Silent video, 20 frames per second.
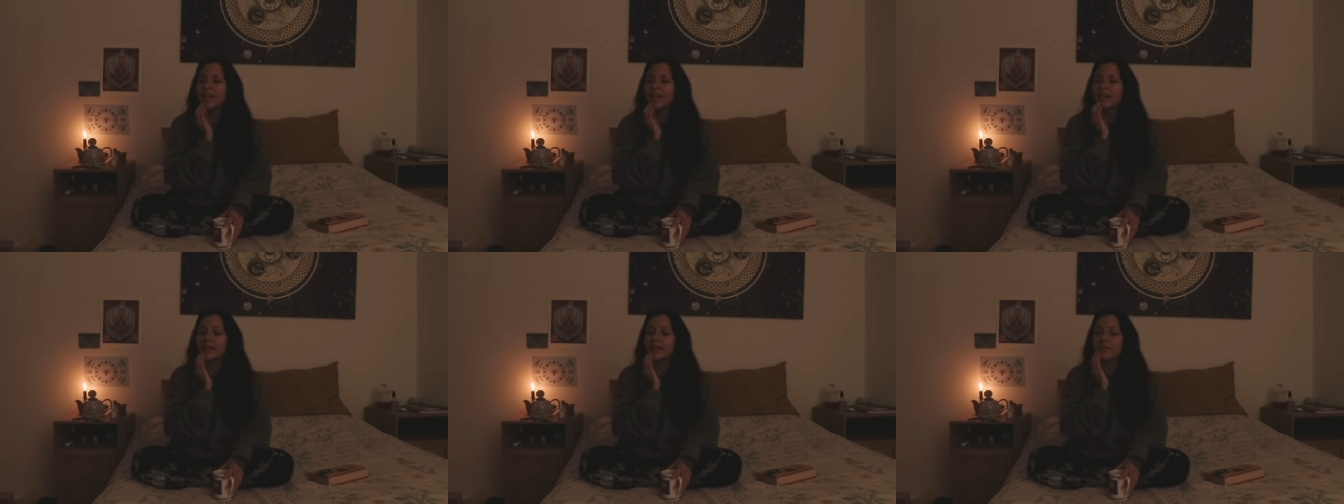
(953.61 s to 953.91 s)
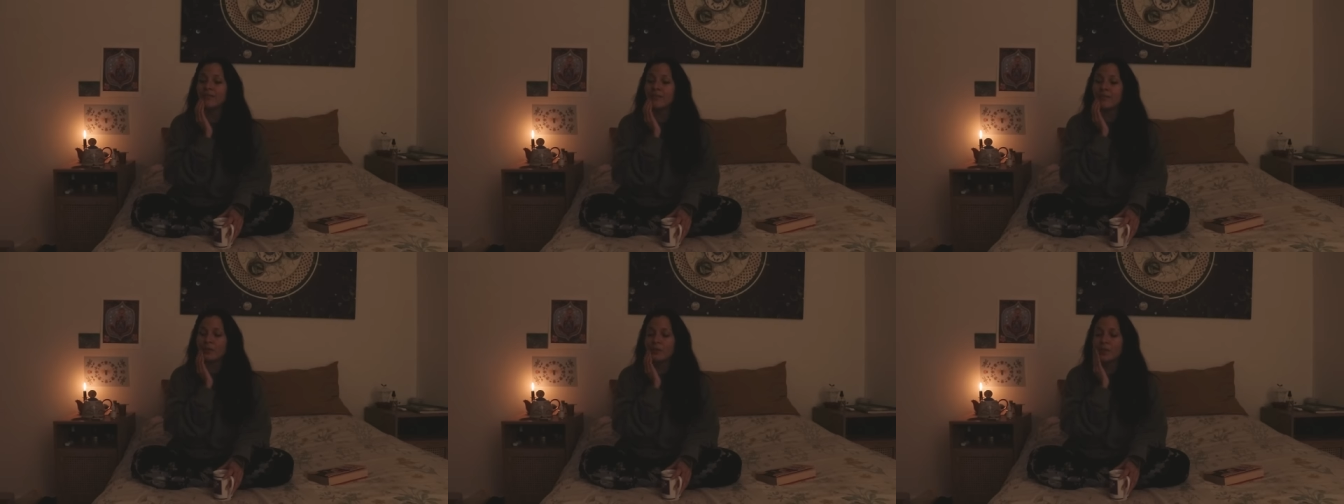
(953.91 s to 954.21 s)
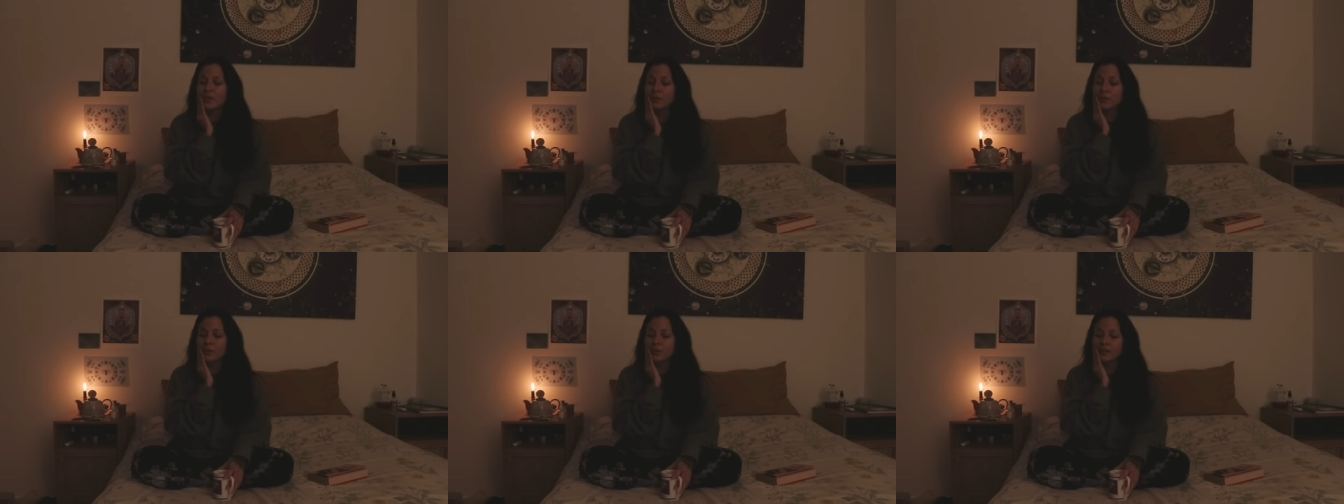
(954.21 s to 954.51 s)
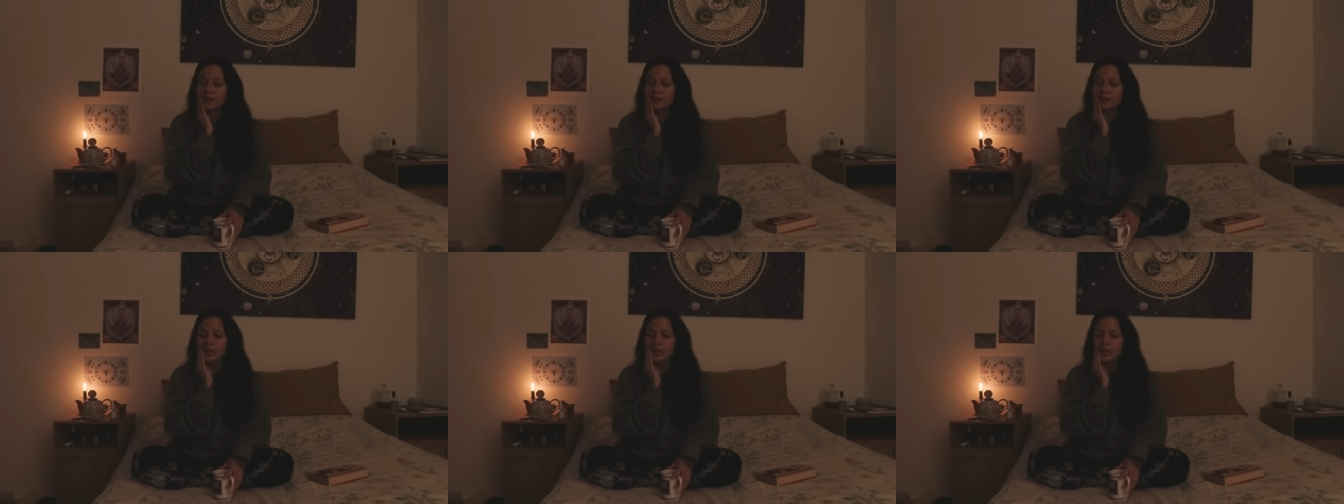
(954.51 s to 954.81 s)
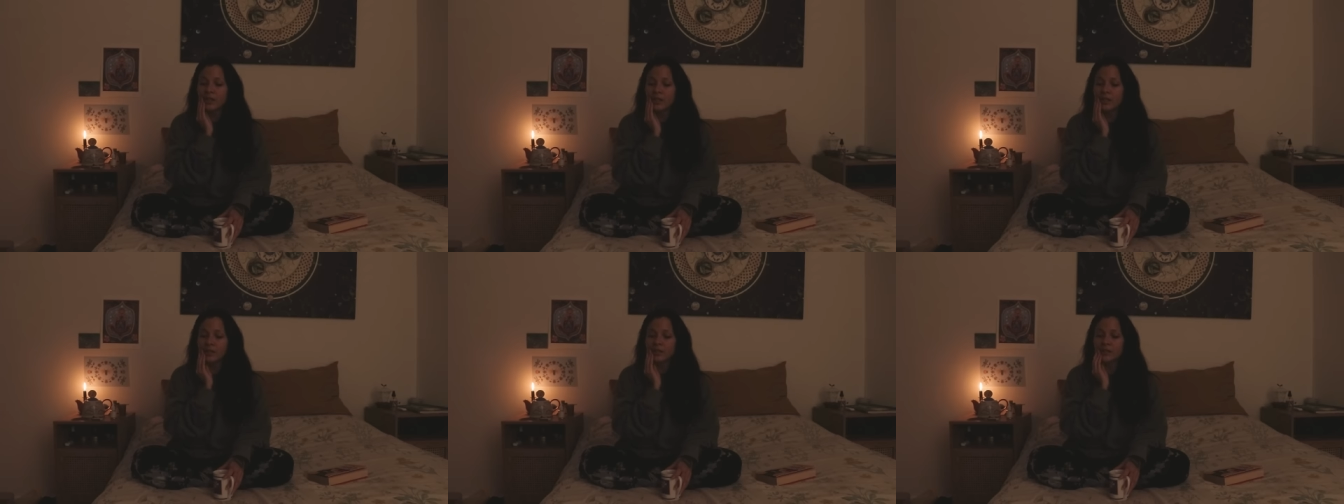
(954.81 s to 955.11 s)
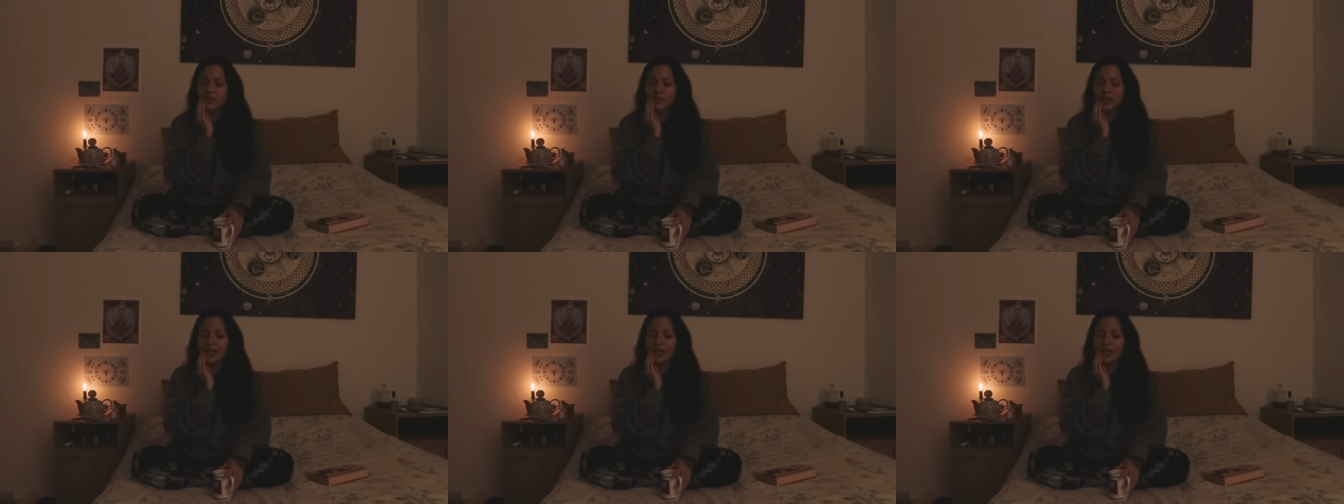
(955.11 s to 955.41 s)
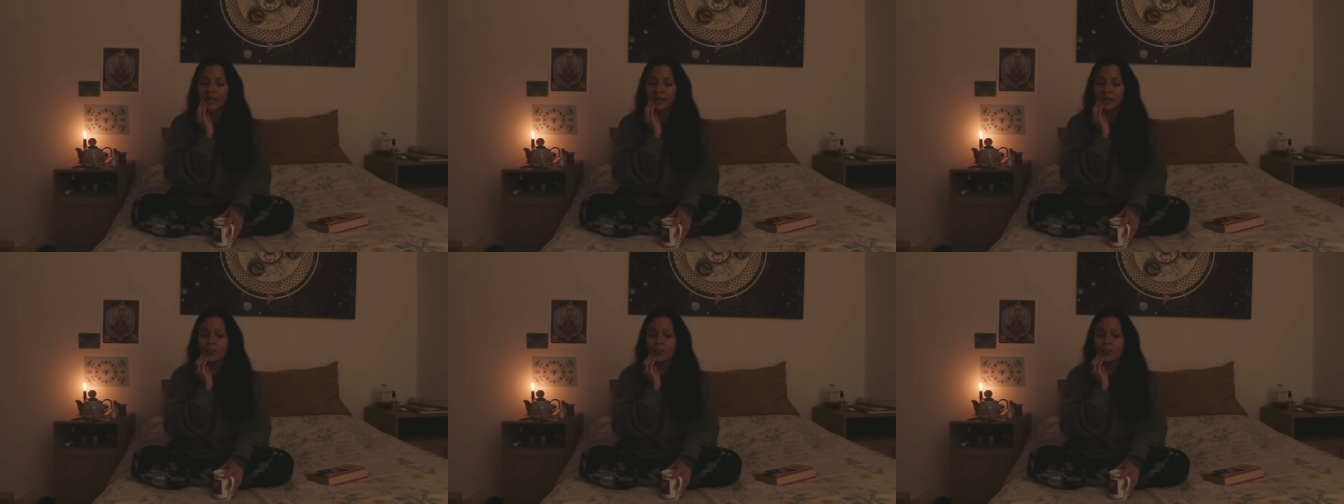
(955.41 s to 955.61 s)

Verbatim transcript: And I feel that was because I